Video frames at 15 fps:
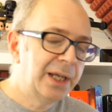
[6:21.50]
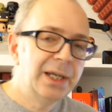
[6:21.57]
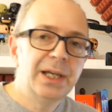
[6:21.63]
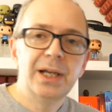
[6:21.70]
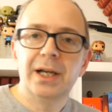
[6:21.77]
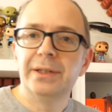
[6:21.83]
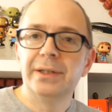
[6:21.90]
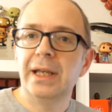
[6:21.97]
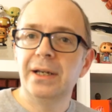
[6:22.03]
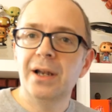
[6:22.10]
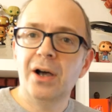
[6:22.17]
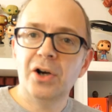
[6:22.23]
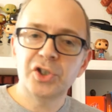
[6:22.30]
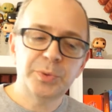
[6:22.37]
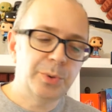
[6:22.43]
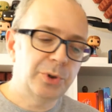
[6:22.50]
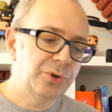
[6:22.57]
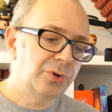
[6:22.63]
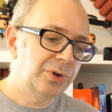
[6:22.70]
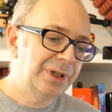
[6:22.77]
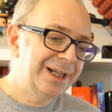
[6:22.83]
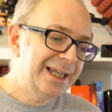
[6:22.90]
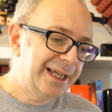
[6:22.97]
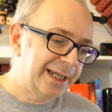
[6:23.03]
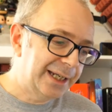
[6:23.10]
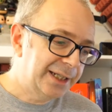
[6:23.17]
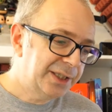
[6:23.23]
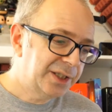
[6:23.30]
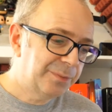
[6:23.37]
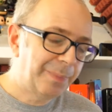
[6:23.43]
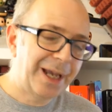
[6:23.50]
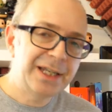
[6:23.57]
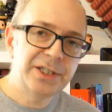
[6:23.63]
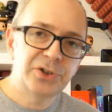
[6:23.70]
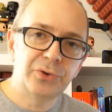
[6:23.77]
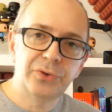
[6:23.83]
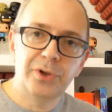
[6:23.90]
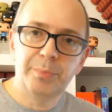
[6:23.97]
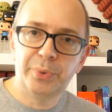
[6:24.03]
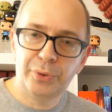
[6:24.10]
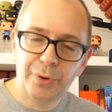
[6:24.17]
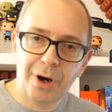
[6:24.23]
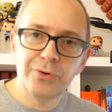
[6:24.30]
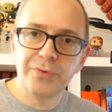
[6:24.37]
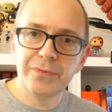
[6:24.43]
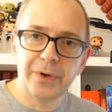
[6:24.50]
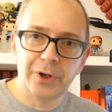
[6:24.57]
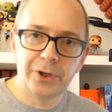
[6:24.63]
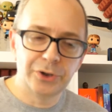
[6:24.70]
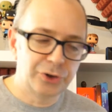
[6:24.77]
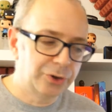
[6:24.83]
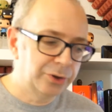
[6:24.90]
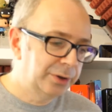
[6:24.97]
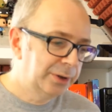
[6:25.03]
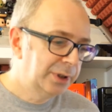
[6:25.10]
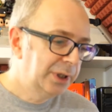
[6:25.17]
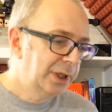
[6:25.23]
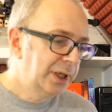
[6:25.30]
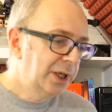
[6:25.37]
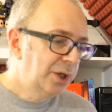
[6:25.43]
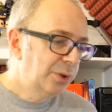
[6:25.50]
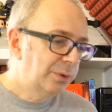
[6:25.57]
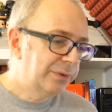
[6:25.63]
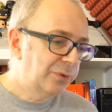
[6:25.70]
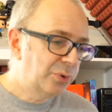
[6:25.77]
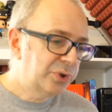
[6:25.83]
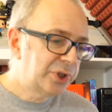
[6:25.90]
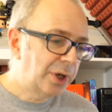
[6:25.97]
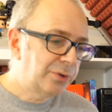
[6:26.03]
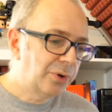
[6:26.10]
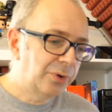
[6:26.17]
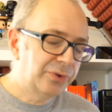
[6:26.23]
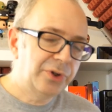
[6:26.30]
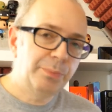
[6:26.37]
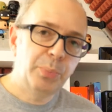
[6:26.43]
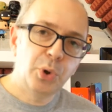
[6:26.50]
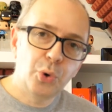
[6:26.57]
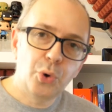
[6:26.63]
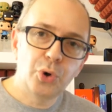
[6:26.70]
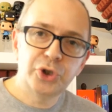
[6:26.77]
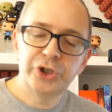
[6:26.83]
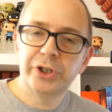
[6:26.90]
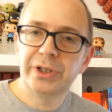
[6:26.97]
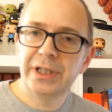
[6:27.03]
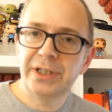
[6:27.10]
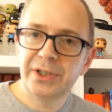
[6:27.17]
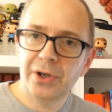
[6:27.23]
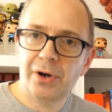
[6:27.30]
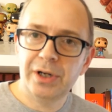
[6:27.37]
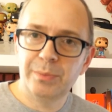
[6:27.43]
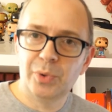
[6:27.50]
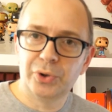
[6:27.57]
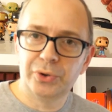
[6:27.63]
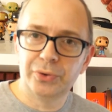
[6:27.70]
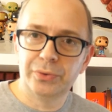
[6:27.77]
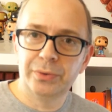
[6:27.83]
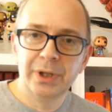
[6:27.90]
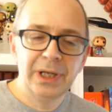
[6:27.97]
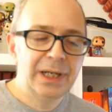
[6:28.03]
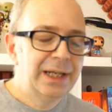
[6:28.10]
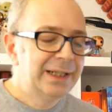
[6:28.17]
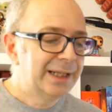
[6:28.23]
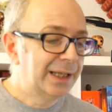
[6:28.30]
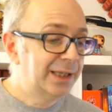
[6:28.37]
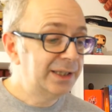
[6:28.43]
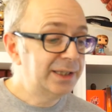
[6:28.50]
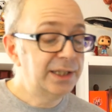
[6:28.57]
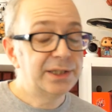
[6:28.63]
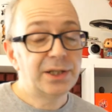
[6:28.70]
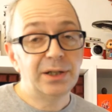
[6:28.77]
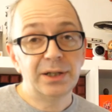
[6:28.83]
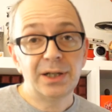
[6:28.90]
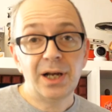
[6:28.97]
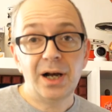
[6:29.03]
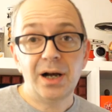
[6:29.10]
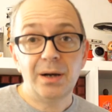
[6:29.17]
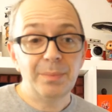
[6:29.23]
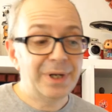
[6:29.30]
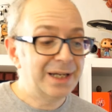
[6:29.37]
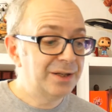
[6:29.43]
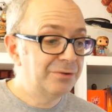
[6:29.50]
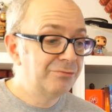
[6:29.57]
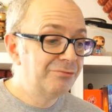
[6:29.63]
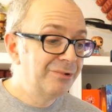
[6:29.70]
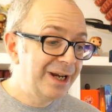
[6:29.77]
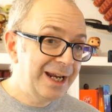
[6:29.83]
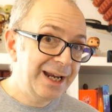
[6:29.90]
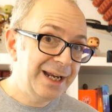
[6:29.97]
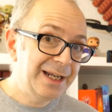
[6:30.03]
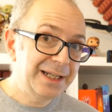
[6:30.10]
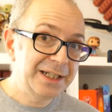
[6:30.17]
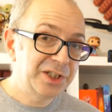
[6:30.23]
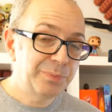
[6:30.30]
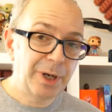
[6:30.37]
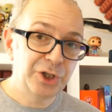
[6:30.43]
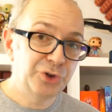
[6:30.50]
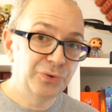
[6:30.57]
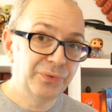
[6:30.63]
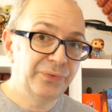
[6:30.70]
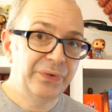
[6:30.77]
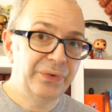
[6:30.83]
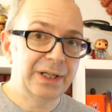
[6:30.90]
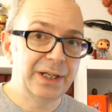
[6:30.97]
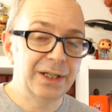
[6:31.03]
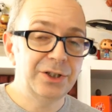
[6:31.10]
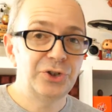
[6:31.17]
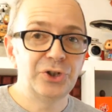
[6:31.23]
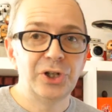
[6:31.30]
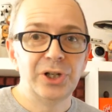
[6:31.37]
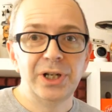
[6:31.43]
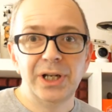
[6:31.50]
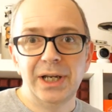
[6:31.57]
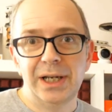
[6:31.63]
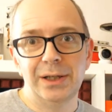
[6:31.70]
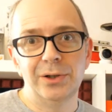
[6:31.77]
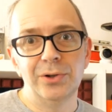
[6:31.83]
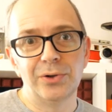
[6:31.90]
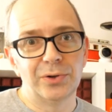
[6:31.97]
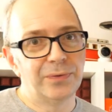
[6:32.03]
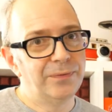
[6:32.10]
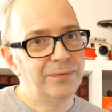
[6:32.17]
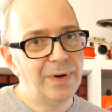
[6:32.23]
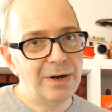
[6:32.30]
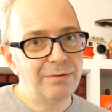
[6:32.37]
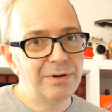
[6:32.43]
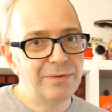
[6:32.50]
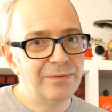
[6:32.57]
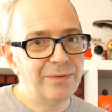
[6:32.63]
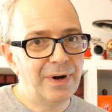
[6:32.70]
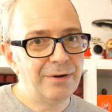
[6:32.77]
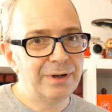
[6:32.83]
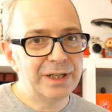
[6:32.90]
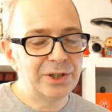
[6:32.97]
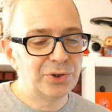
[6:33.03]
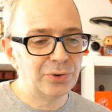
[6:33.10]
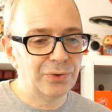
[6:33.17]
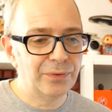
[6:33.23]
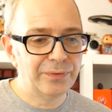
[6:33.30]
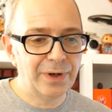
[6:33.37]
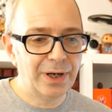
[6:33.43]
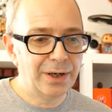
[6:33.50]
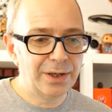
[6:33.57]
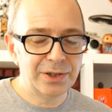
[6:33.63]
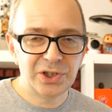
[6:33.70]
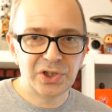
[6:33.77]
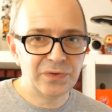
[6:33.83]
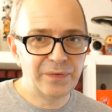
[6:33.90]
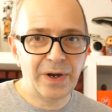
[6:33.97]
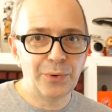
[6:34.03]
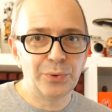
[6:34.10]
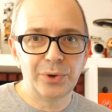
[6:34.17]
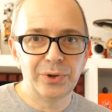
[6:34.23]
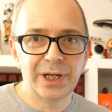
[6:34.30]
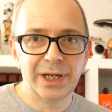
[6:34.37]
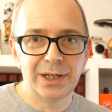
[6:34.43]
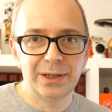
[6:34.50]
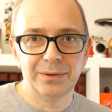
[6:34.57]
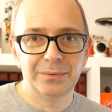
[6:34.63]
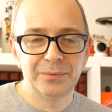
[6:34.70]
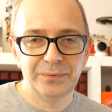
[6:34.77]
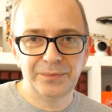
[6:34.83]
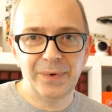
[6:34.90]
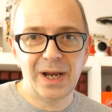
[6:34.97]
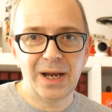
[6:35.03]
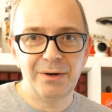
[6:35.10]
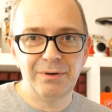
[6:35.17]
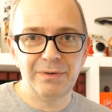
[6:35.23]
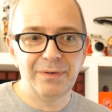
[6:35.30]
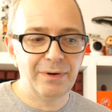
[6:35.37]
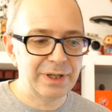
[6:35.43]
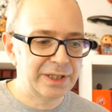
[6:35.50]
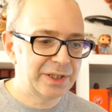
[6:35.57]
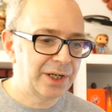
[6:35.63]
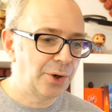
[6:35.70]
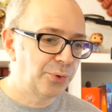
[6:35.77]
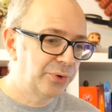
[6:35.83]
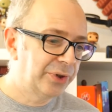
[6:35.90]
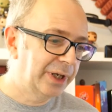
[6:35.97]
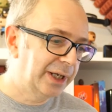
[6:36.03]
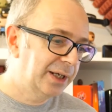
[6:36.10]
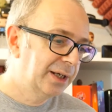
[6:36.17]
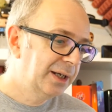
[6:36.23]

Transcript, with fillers: And then last but not least, based on the Pro version, we've also got the Porsche Design model. Now this is going to come in a really special finish. It looked very, very sort of uh, svelte looking, very, very stealthy.